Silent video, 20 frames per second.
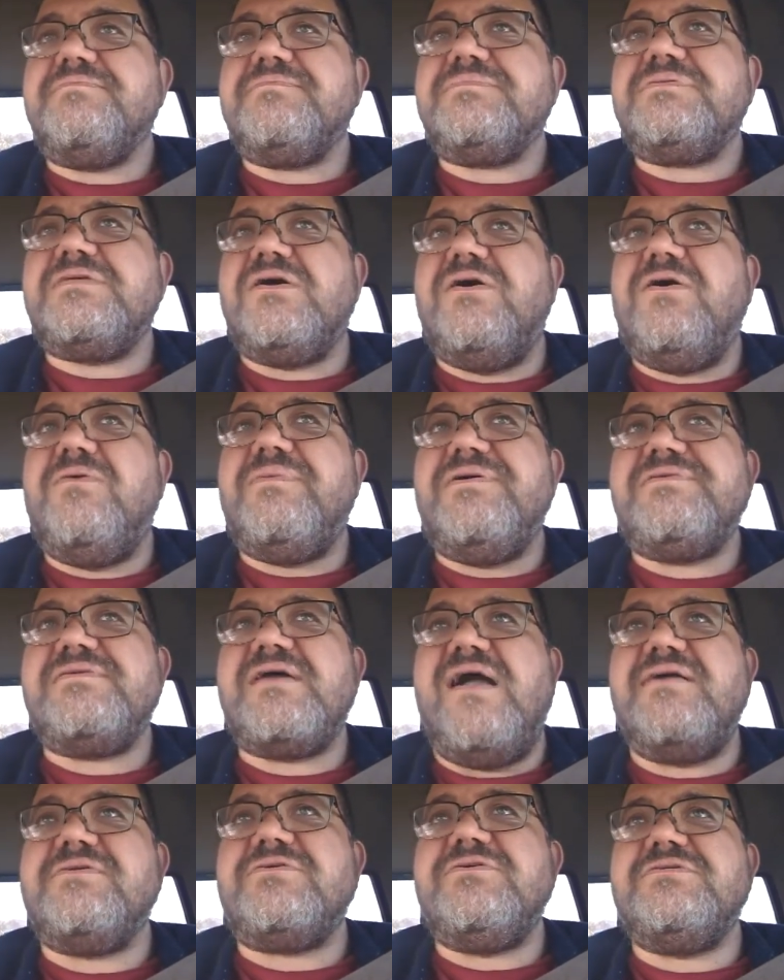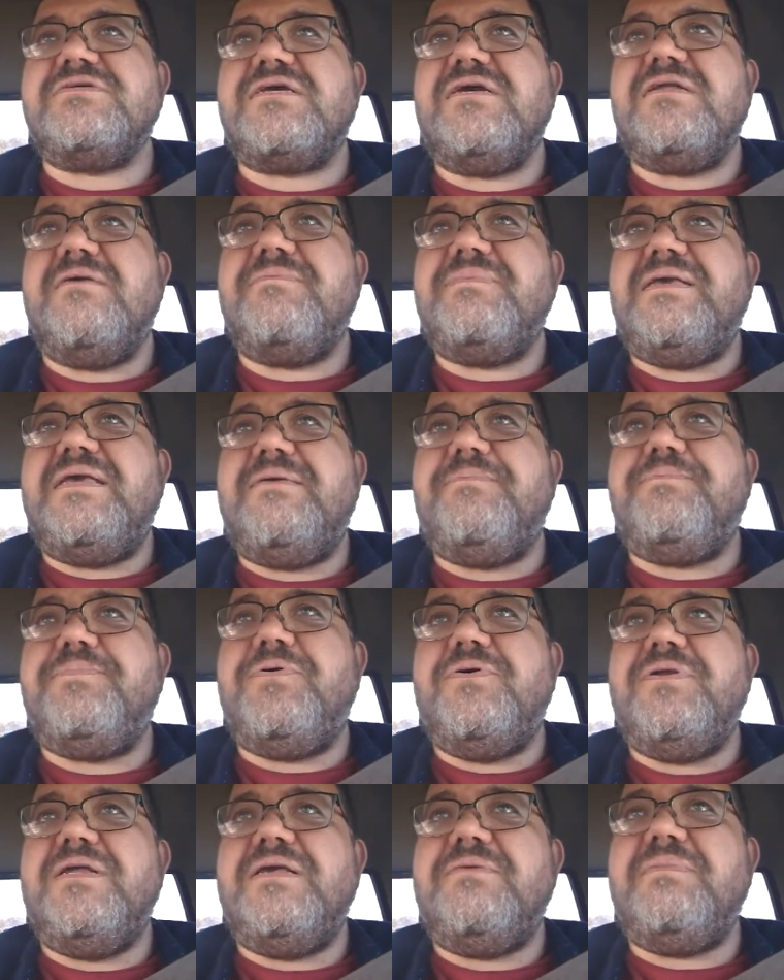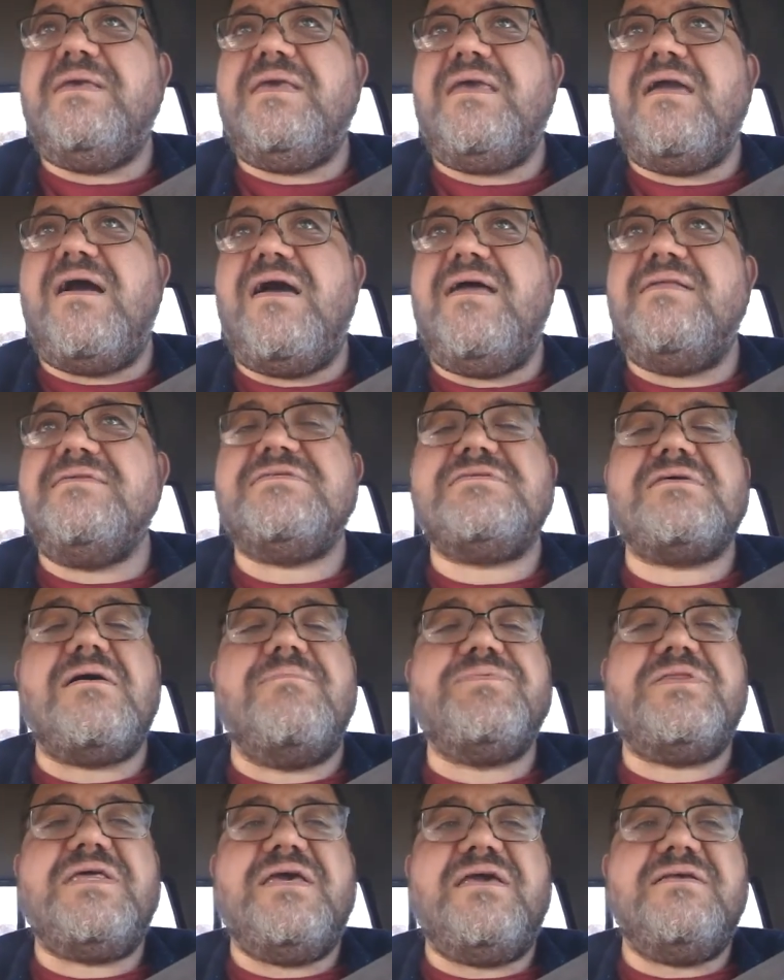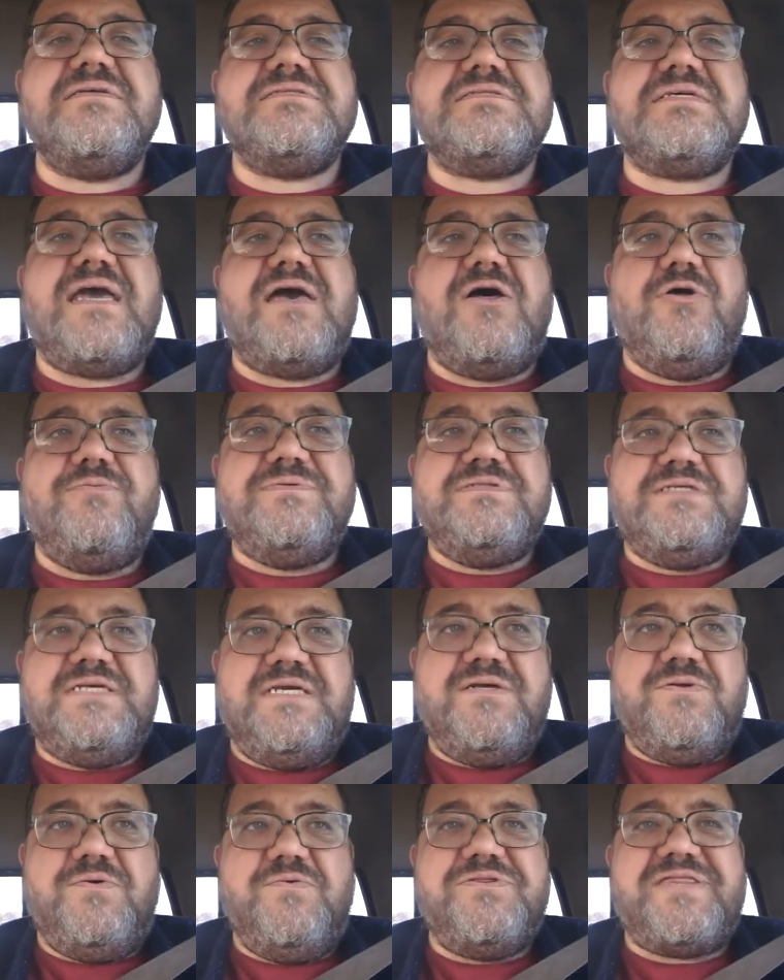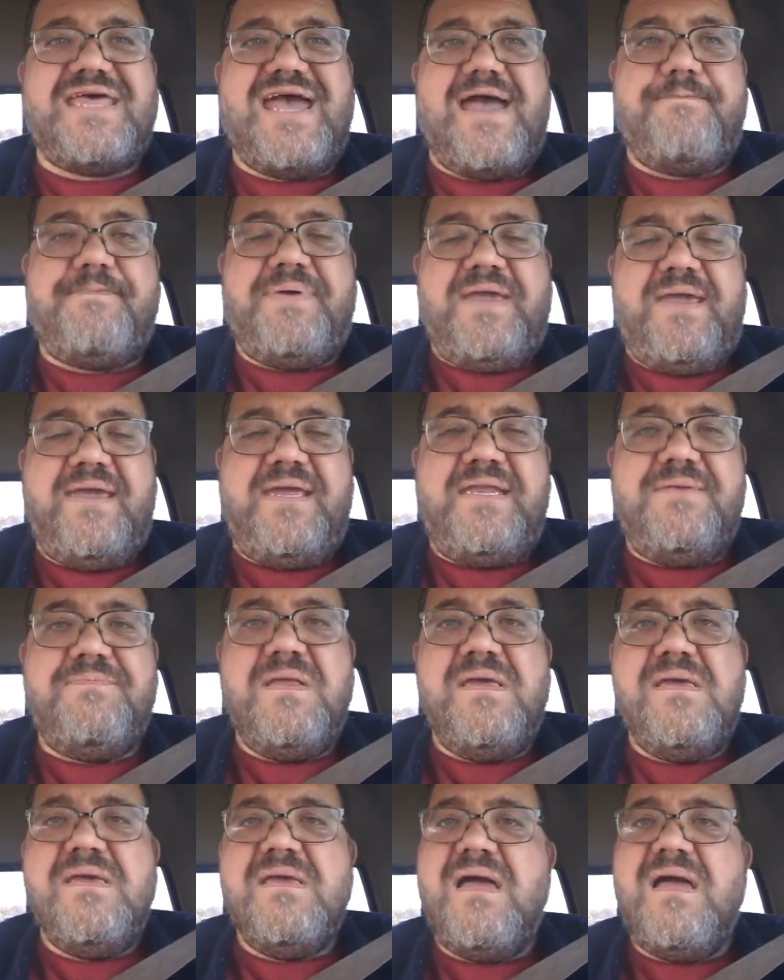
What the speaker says: So my doctor's going to be putting me on something to help deal with that pain.